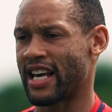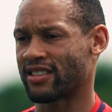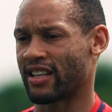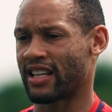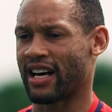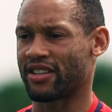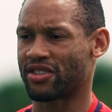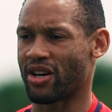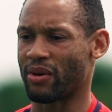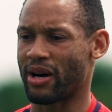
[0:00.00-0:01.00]
things like that?
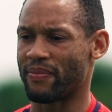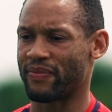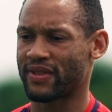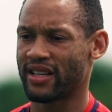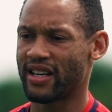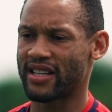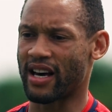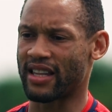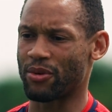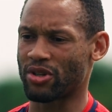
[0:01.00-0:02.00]
So um,
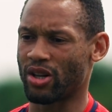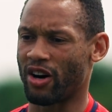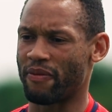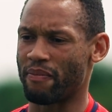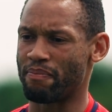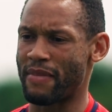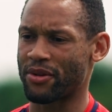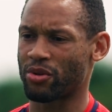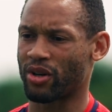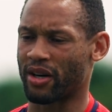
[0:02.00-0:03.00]
yeah, there was a lot of
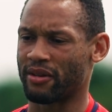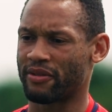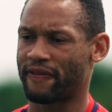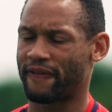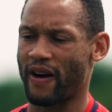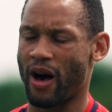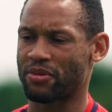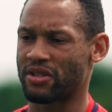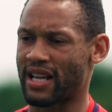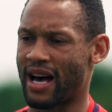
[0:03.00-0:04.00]
mental kind of
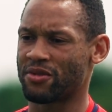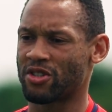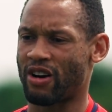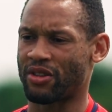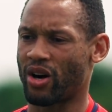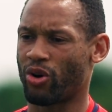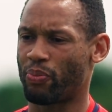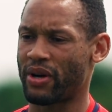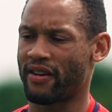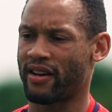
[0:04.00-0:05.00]
ups and downs around that whole
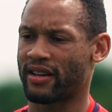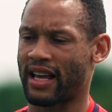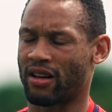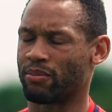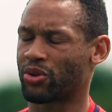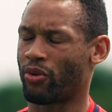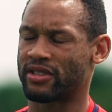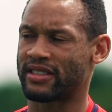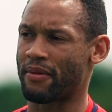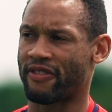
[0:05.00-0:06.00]
period. Again, I'm sure
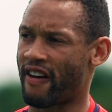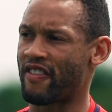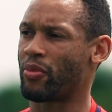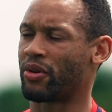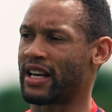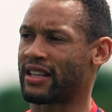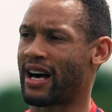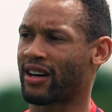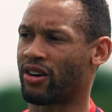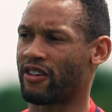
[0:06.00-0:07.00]
it's the same for everybody in mm.
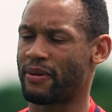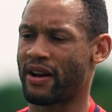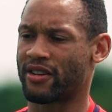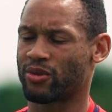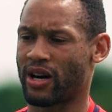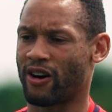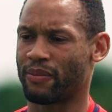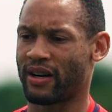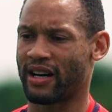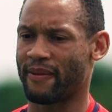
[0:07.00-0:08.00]
that kind of period as well.
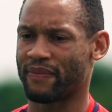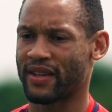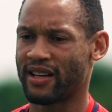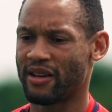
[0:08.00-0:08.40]
But um,